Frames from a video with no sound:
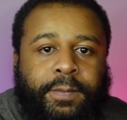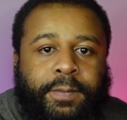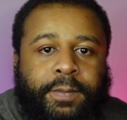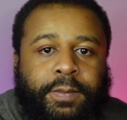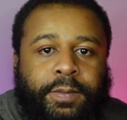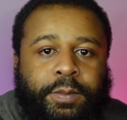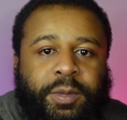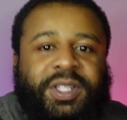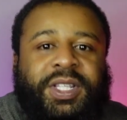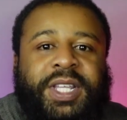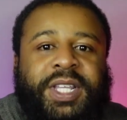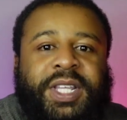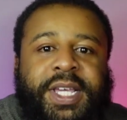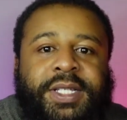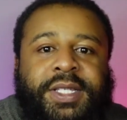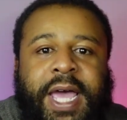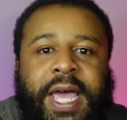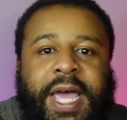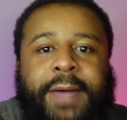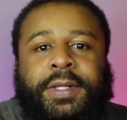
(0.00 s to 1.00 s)
But these
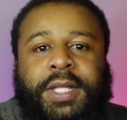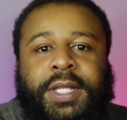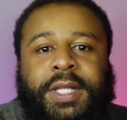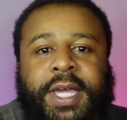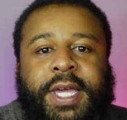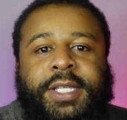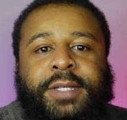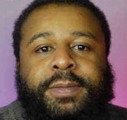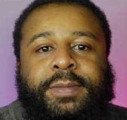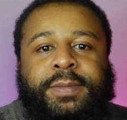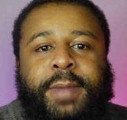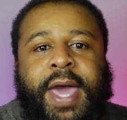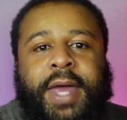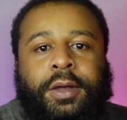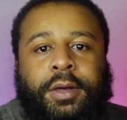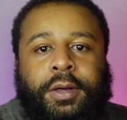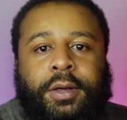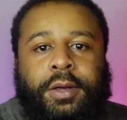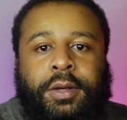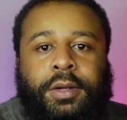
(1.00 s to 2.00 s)
type of things
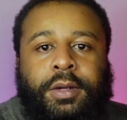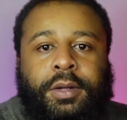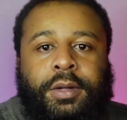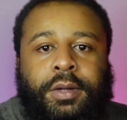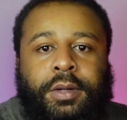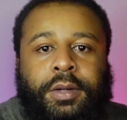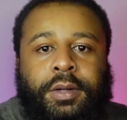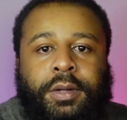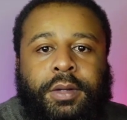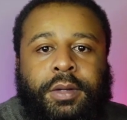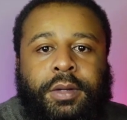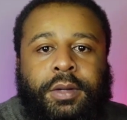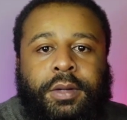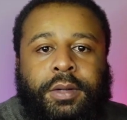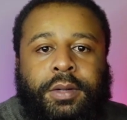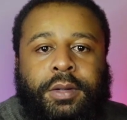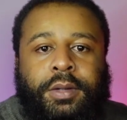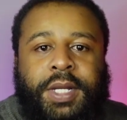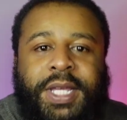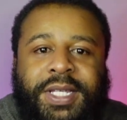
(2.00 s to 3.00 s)
matter.
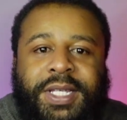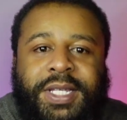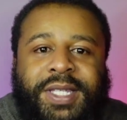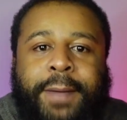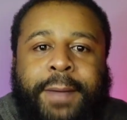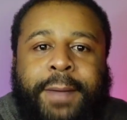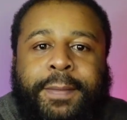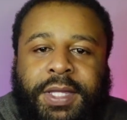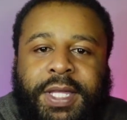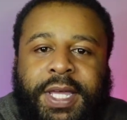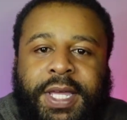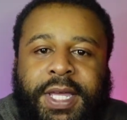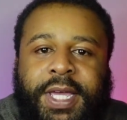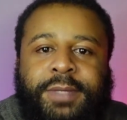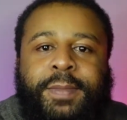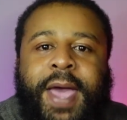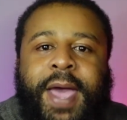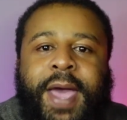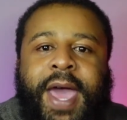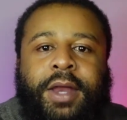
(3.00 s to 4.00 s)
These type of things
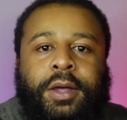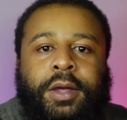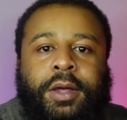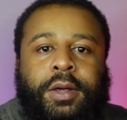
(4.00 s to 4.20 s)
matter.